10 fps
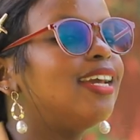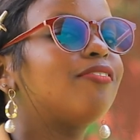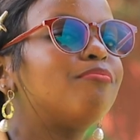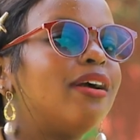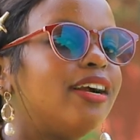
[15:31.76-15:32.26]

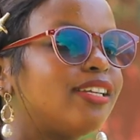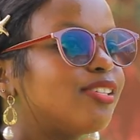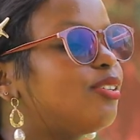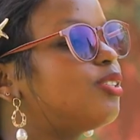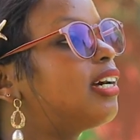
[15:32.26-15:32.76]
If marriage is
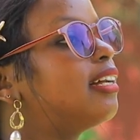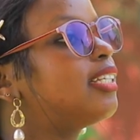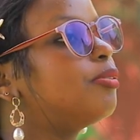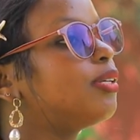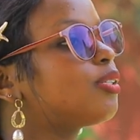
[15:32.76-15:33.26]
not your
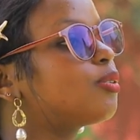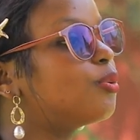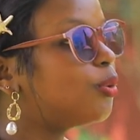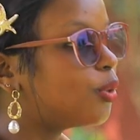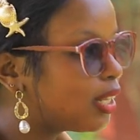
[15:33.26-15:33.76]
ultimate
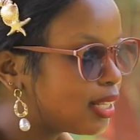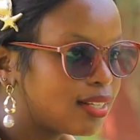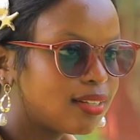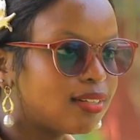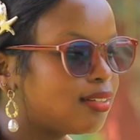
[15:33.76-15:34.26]
goal,
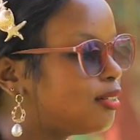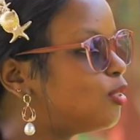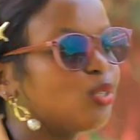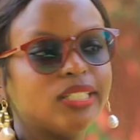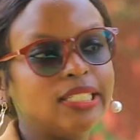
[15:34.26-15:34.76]

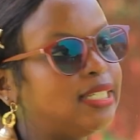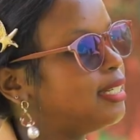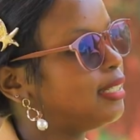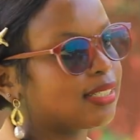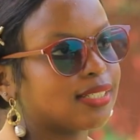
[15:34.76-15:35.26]
don't
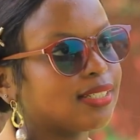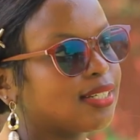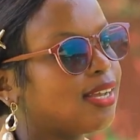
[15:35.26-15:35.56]
date.